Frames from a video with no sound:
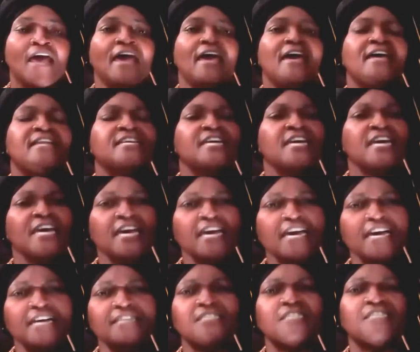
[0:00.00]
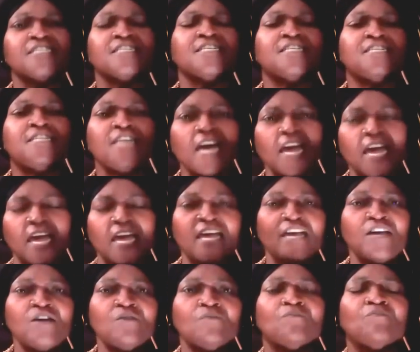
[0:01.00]
And each
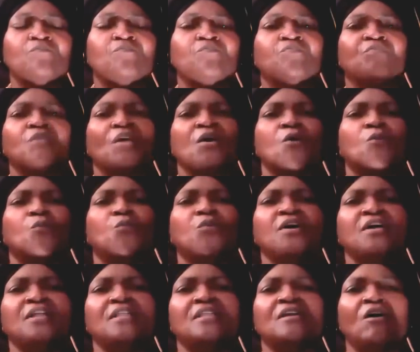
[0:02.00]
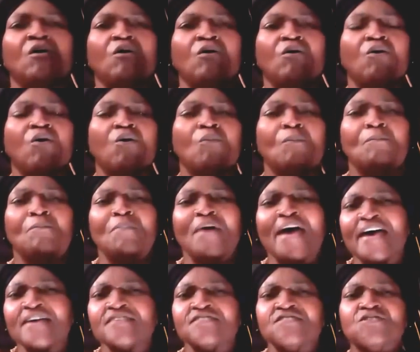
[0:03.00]
day when the
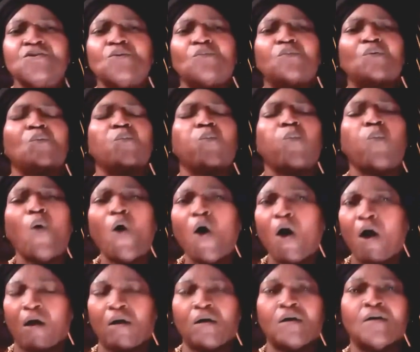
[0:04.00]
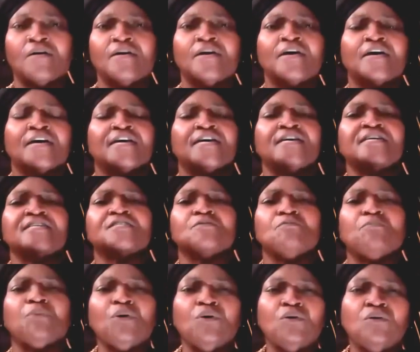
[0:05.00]
master would walk his
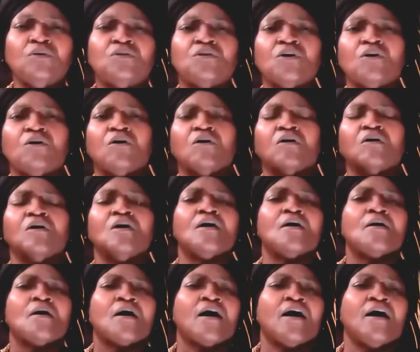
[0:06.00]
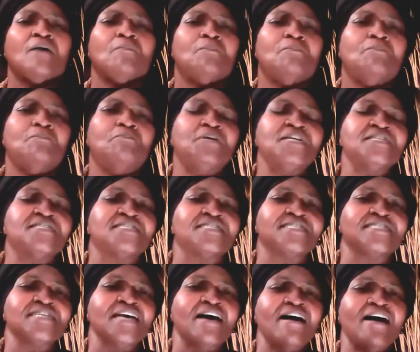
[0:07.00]
bulldog
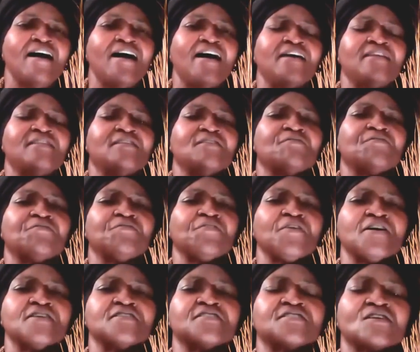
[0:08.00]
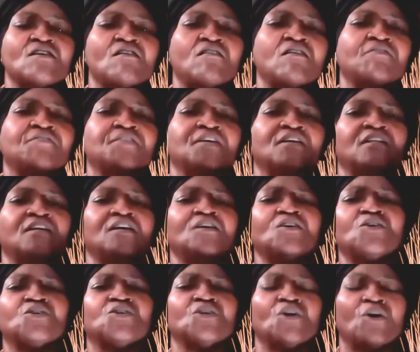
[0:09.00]
beside the fence of the
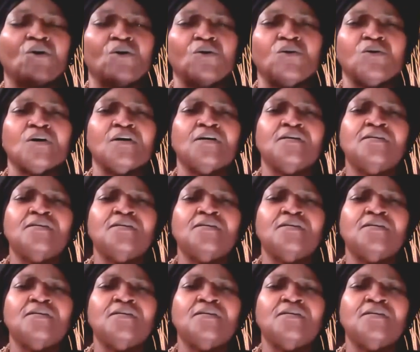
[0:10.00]
little dog,